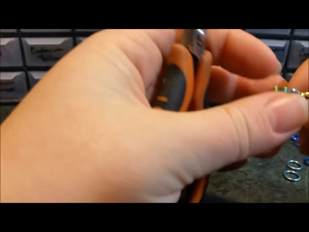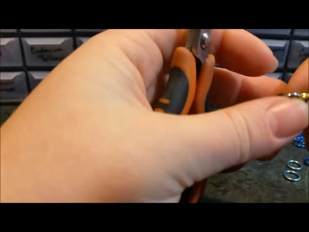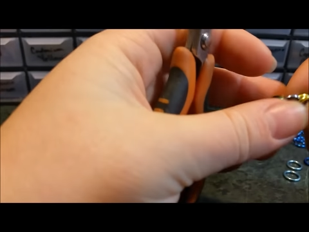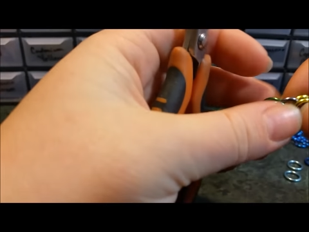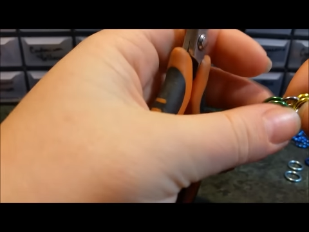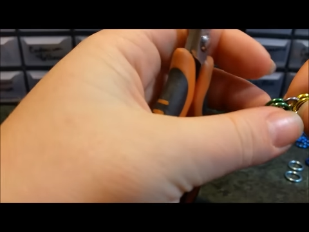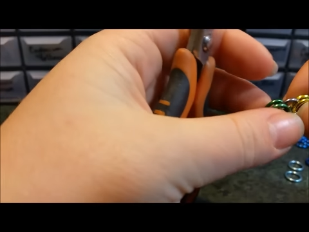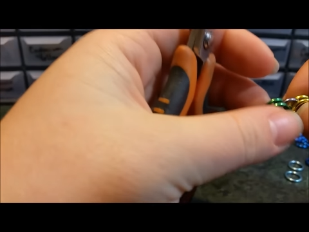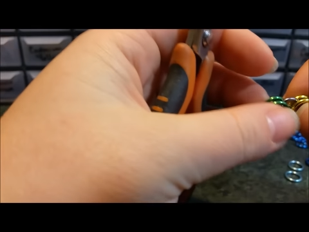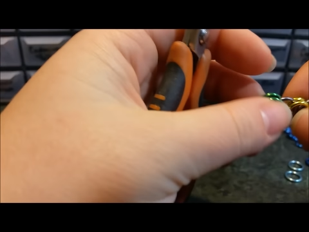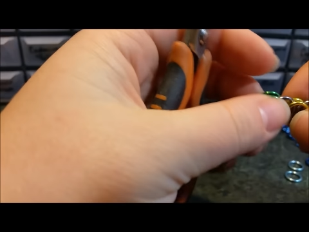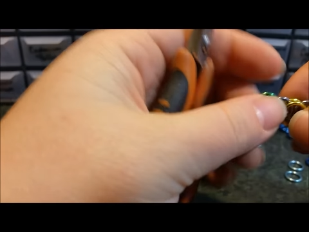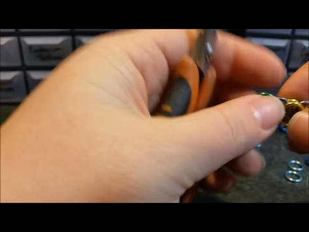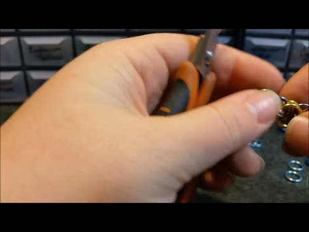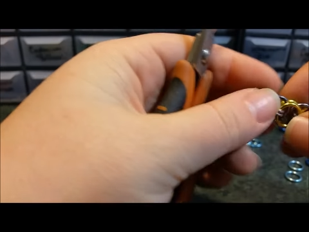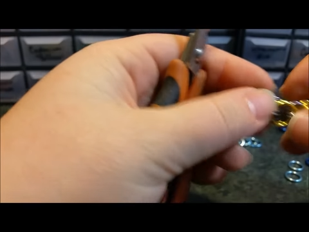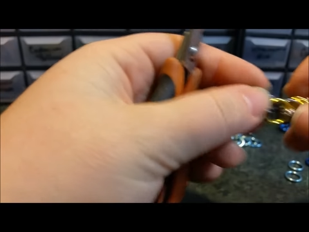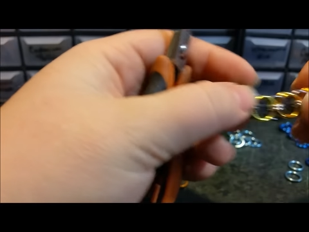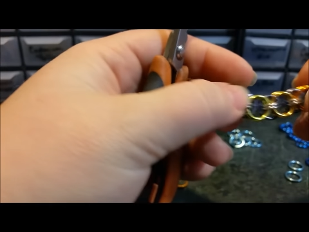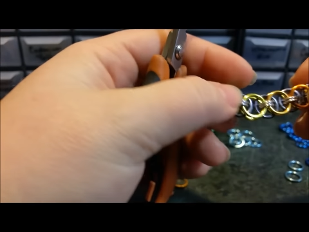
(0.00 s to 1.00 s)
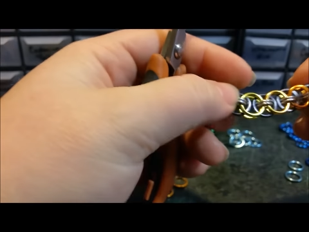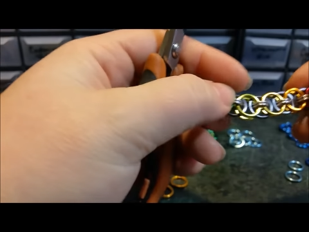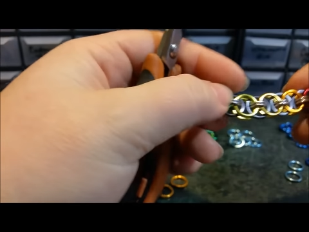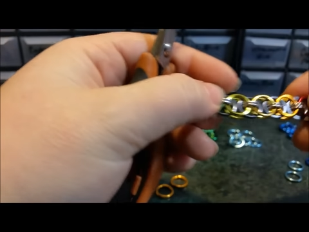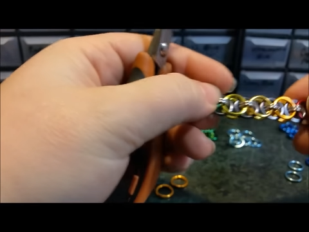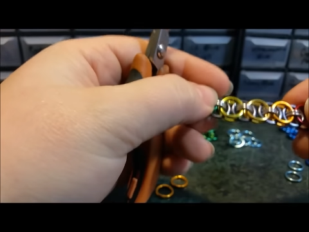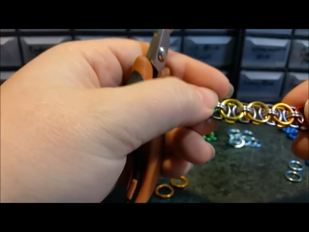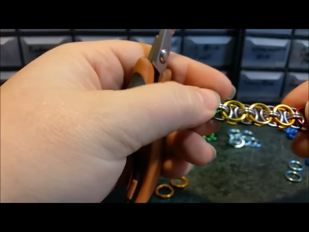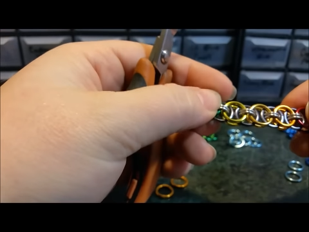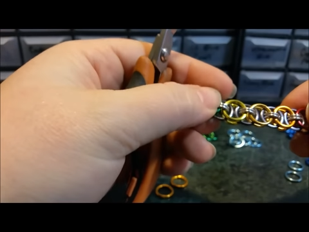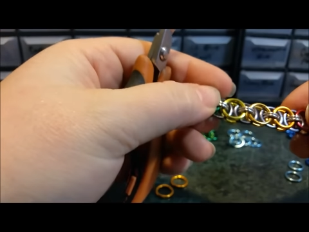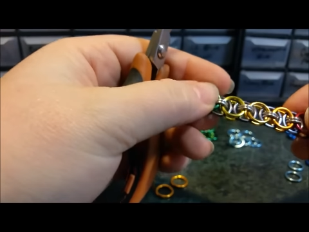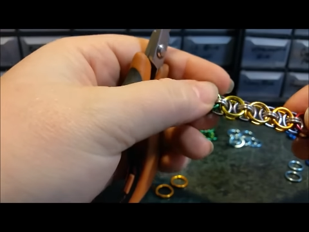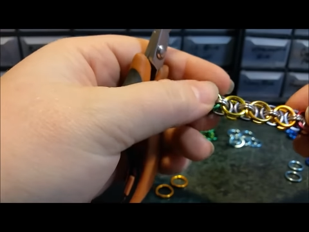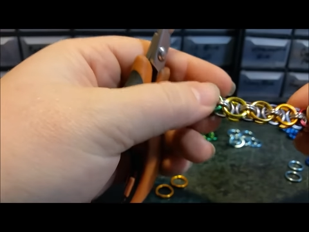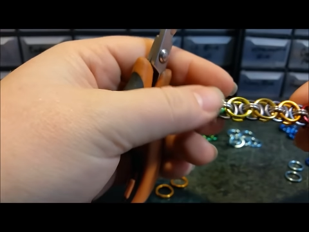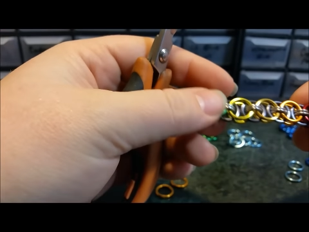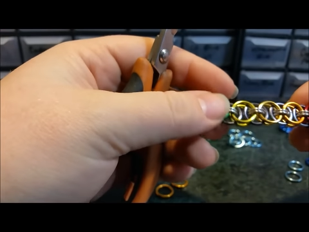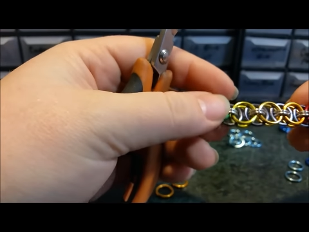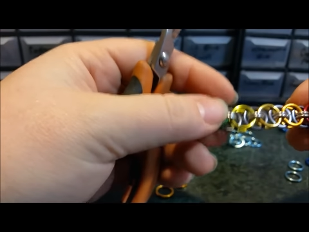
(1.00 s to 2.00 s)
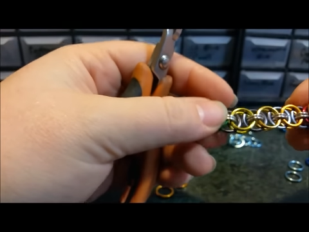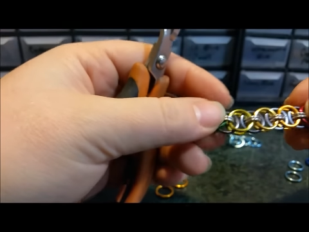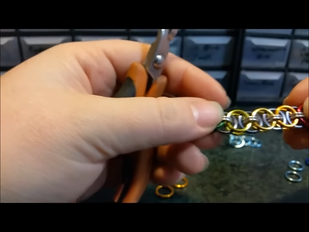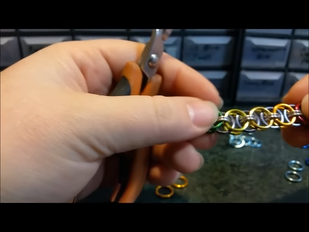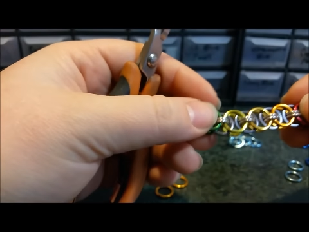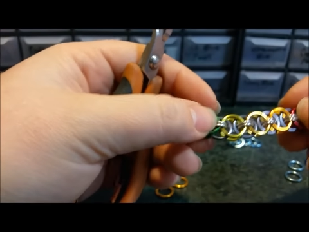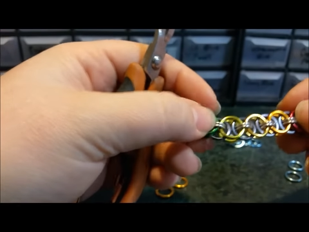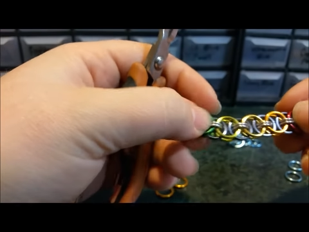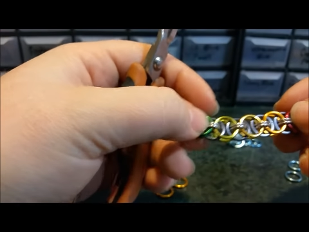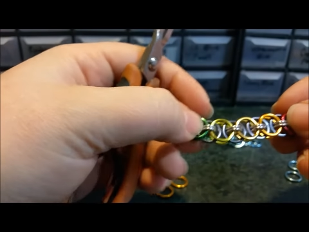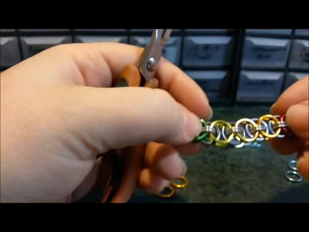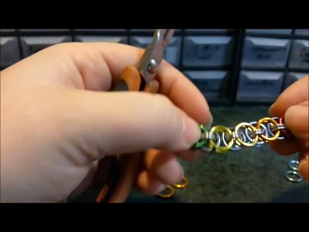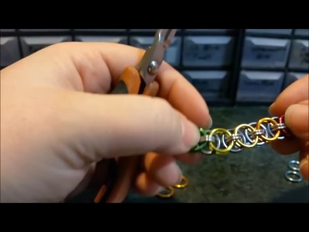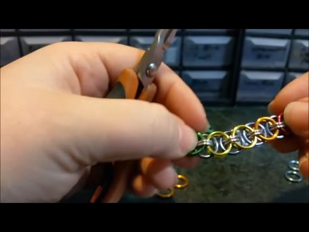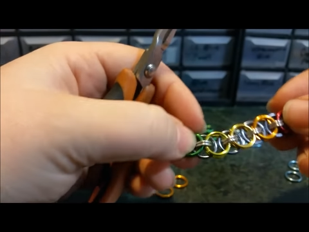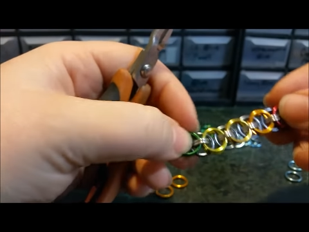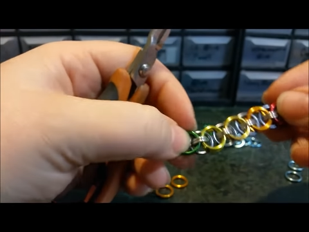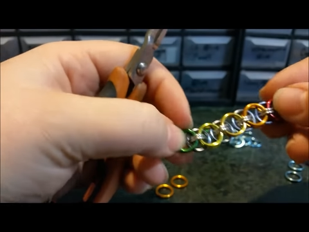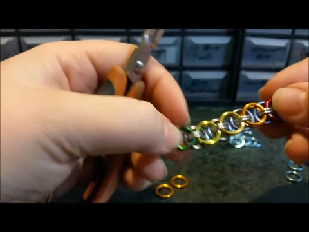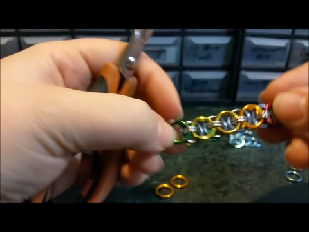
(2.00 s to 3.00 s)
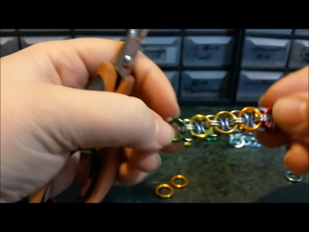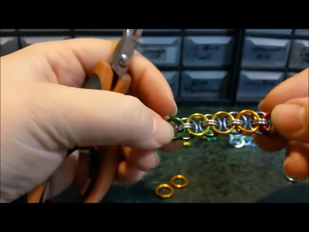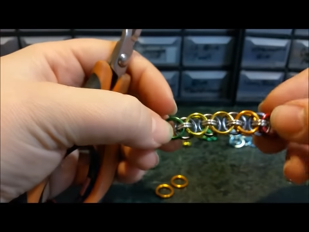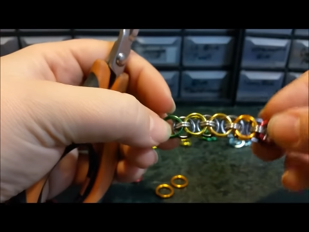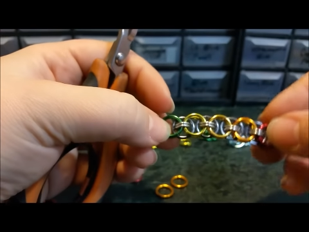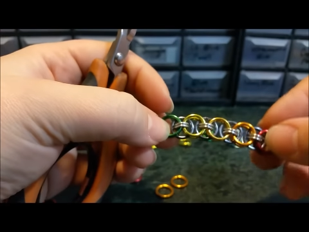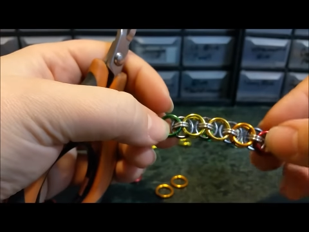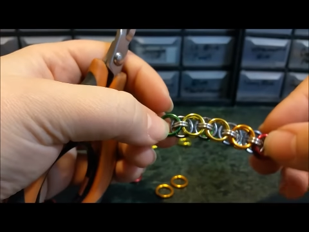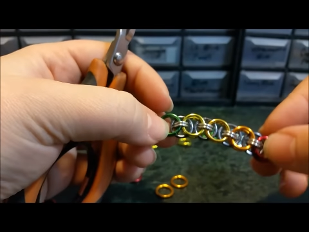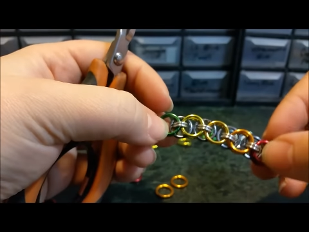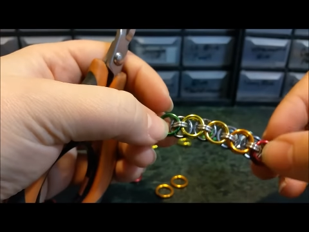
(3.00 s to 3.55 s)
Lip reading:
[unreadable: no face in view]